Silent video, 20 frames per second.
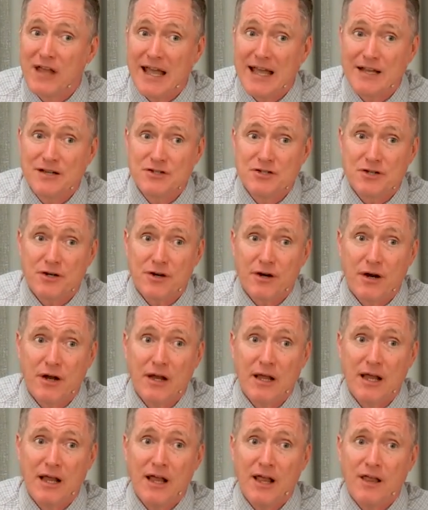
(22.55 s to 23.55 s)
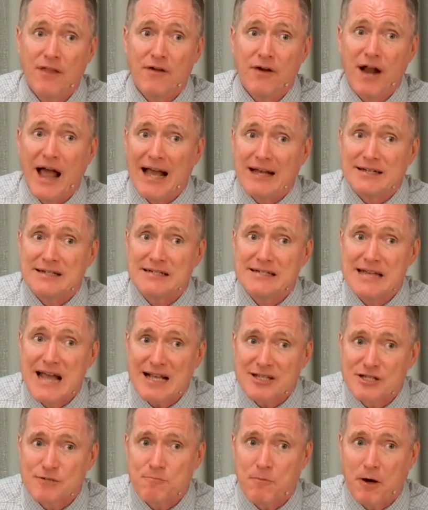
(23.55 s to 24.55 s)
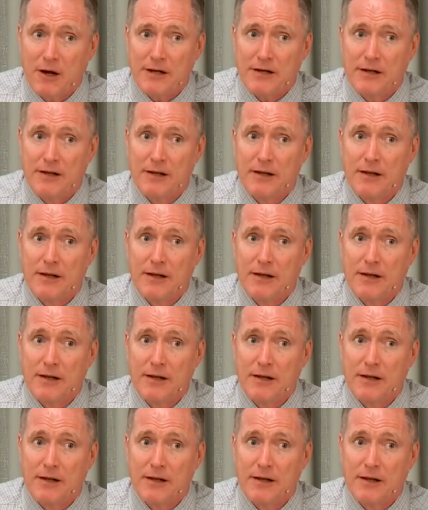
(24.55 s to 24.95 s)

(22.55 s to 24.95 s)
danger. They're not desperate.